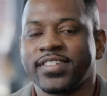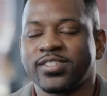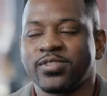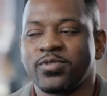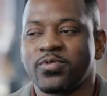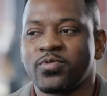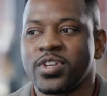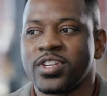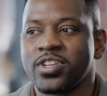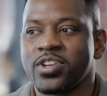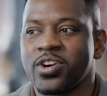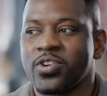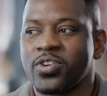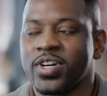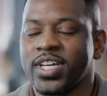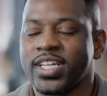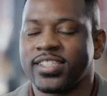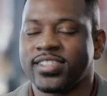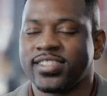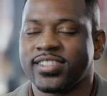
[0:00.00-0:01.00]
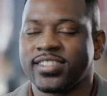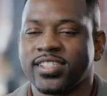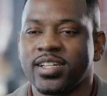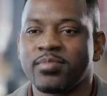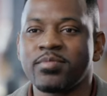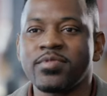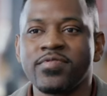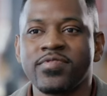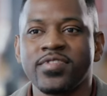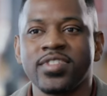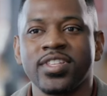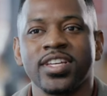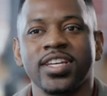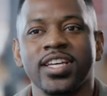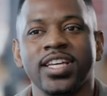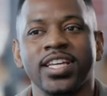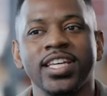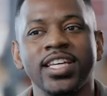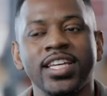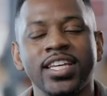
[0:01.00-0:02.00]
us a window into some of
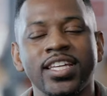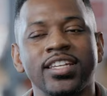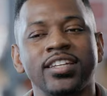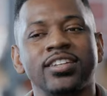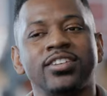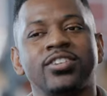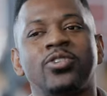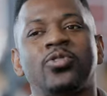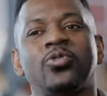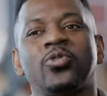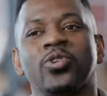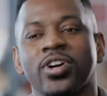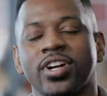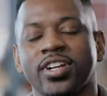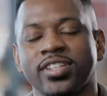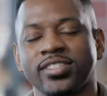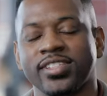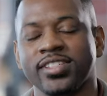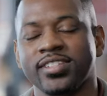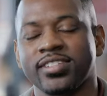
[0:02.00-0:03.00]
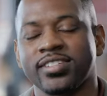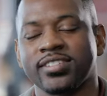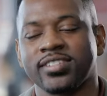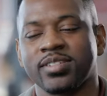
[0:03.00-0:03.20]
the eating quirks that